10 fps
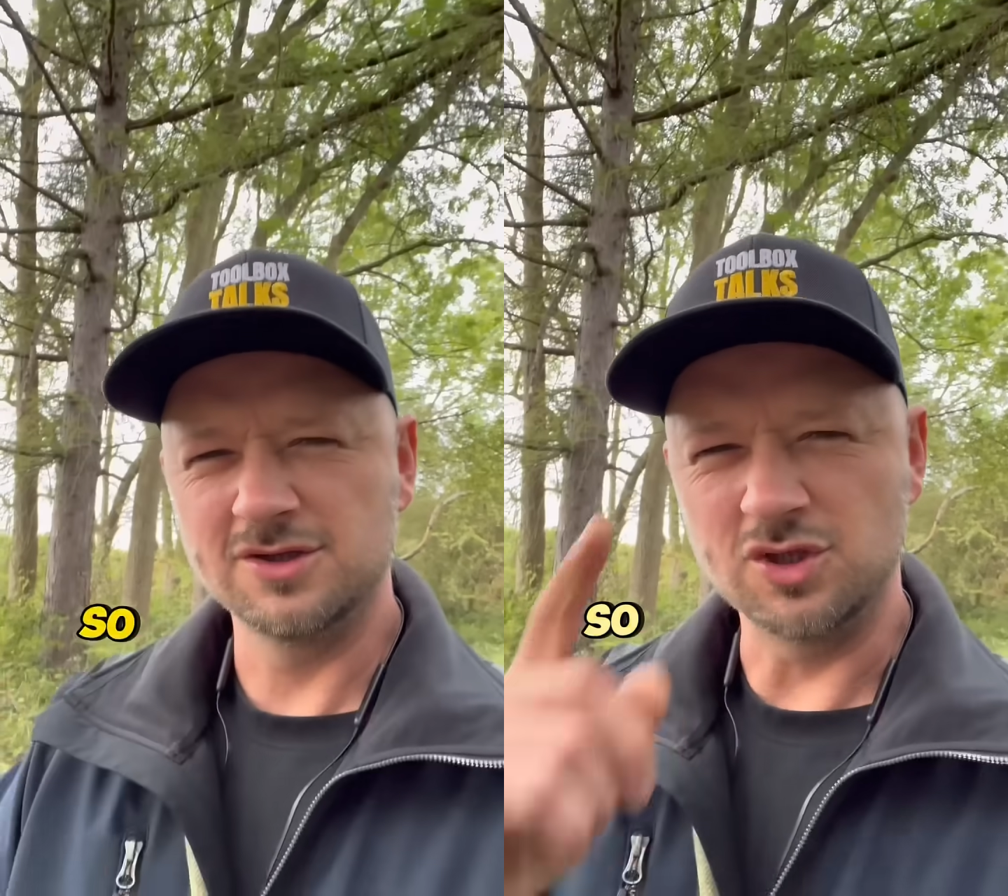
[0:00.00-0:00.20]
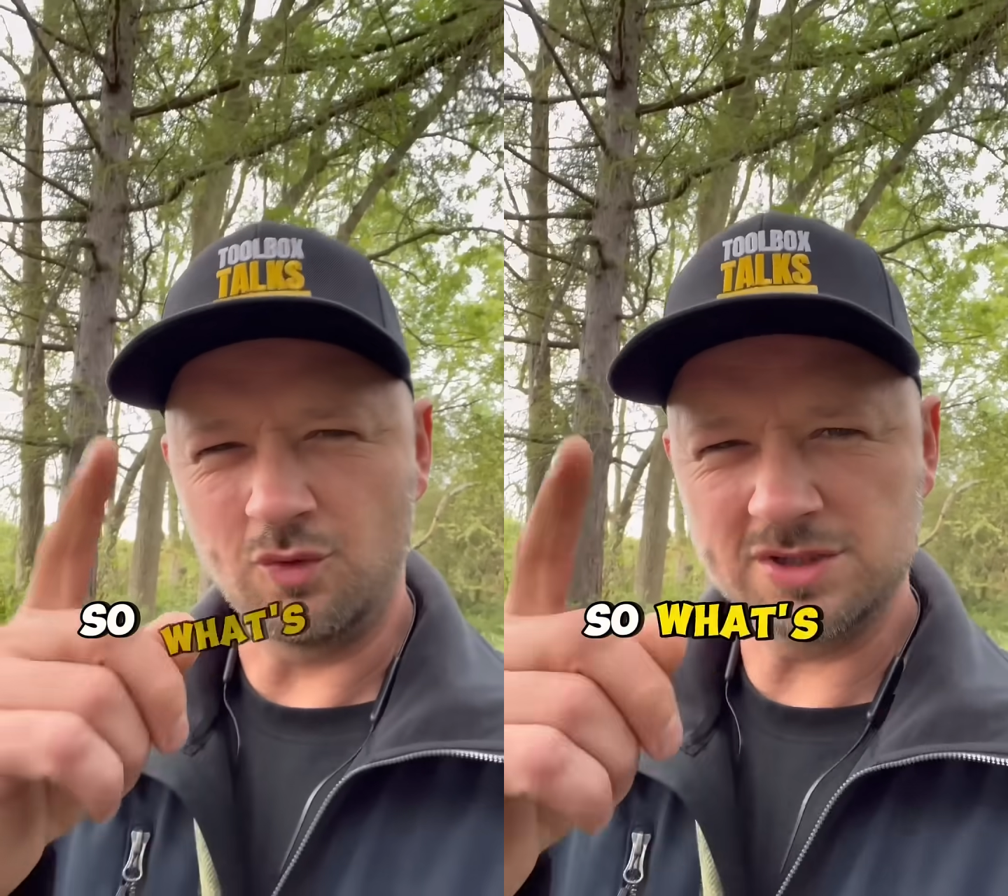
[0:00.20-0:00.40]

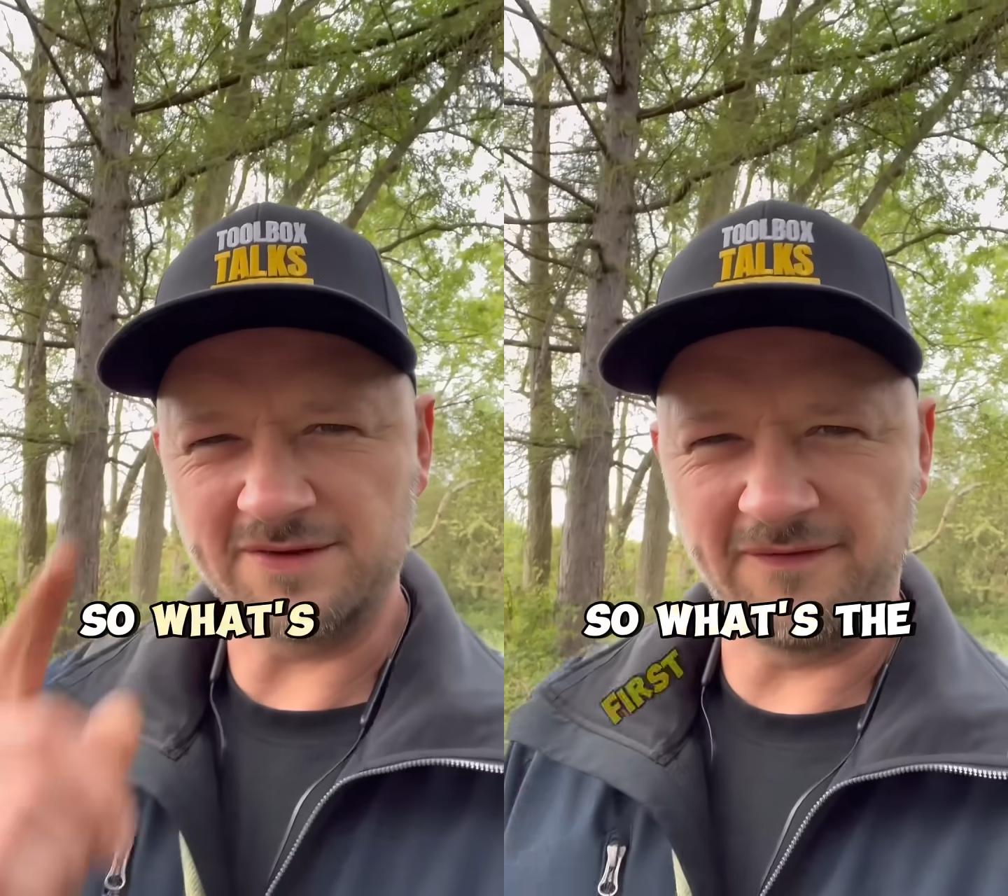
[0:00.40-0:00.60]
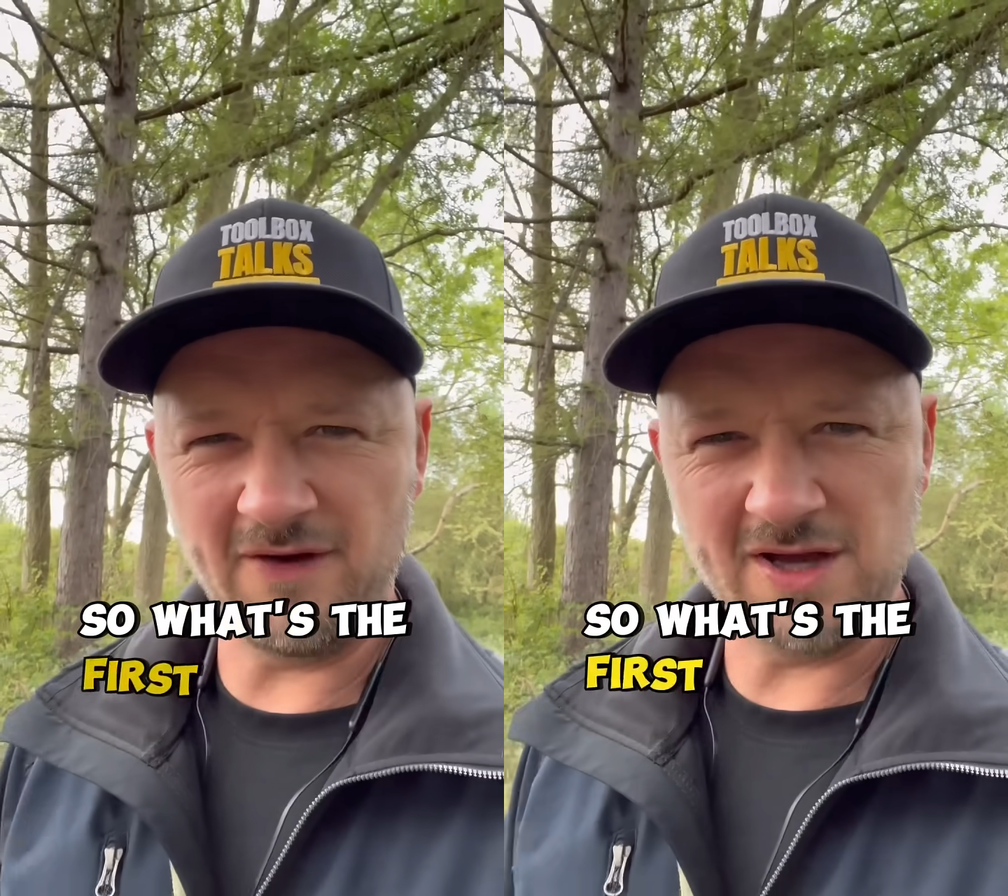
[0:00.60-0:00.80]
So, what's the
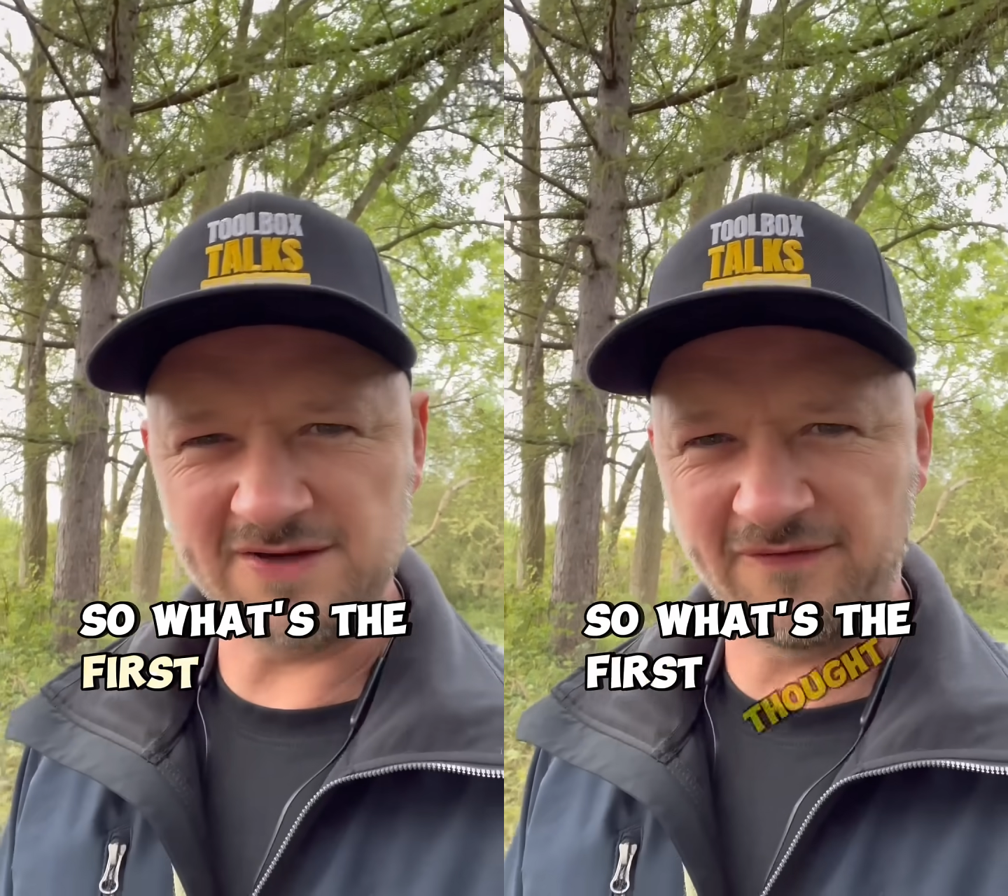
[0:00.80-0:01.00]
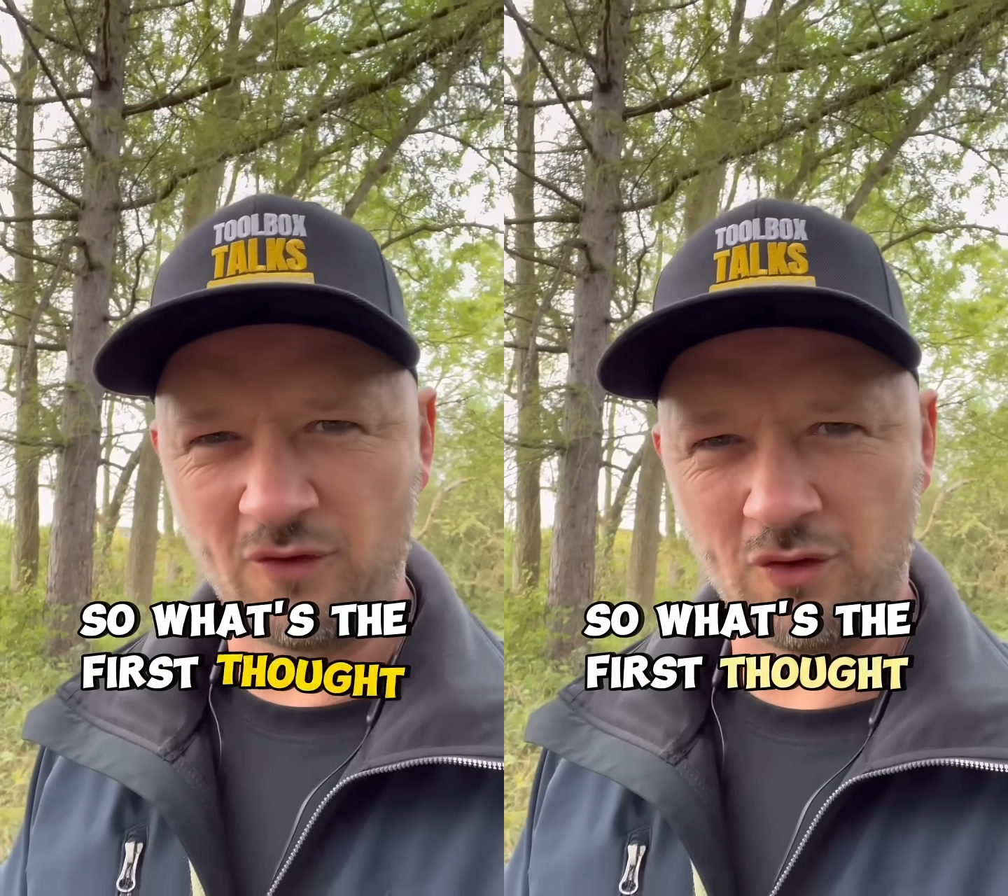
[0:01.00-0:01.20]

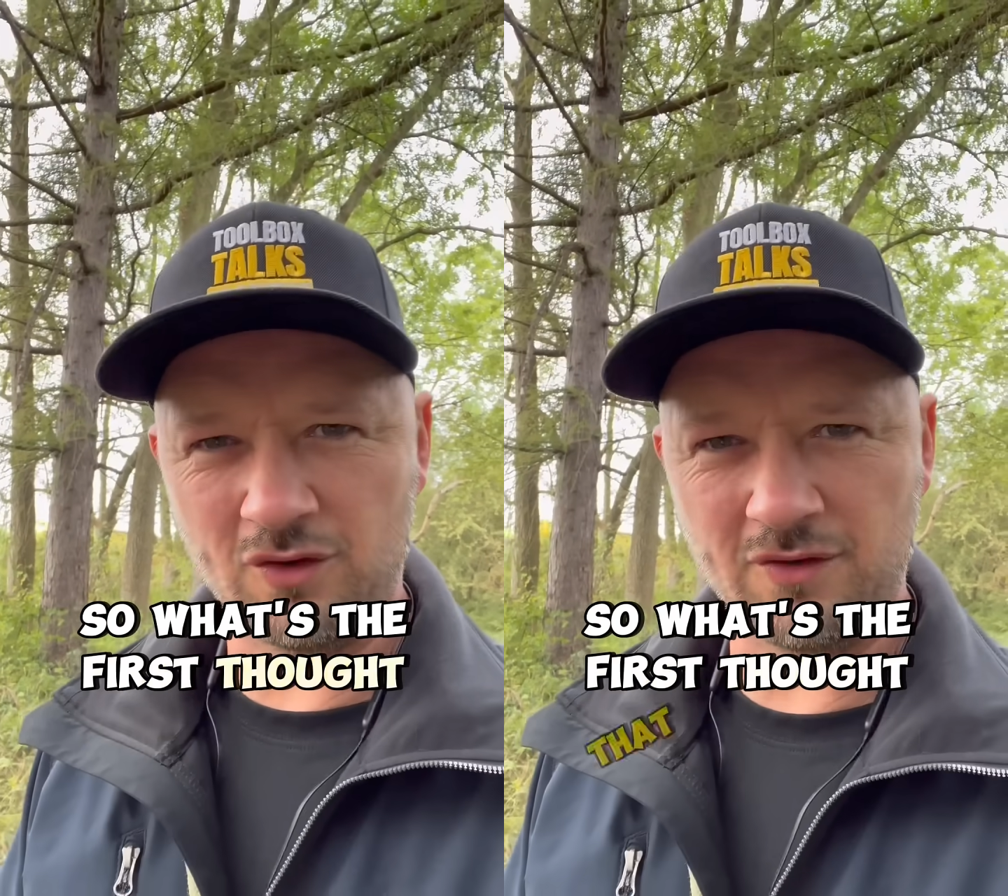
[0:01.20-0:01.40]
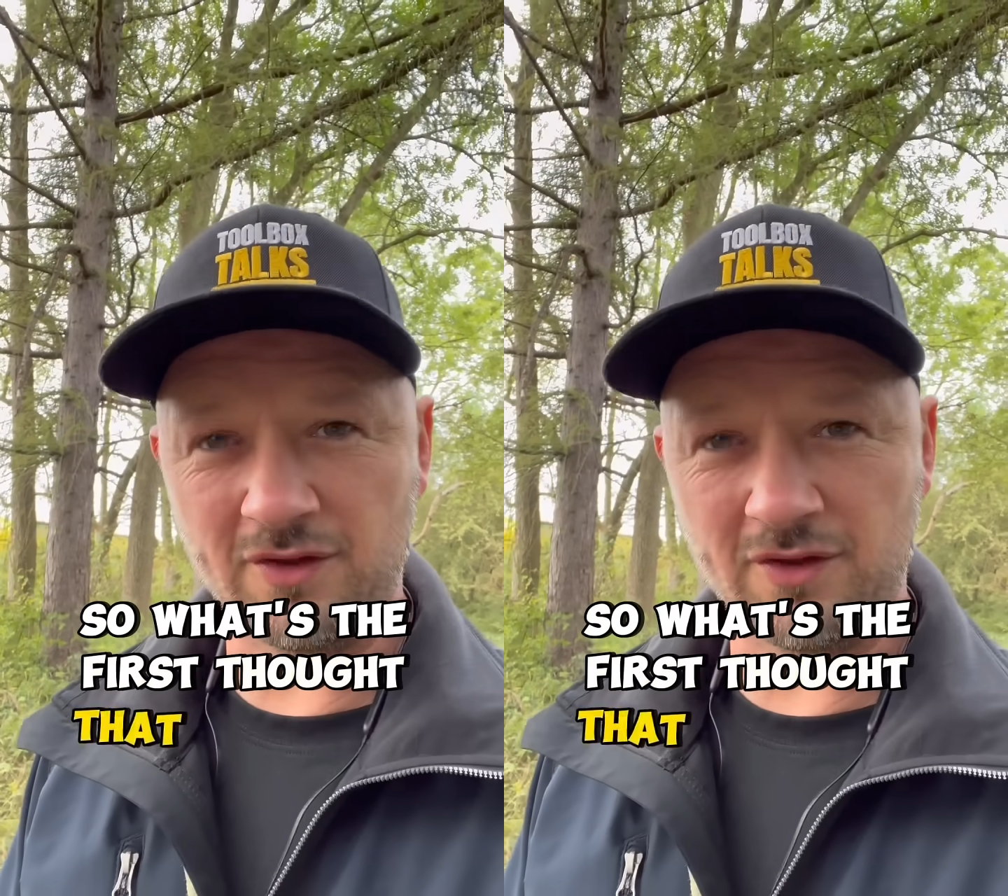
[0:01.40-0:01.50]
first thought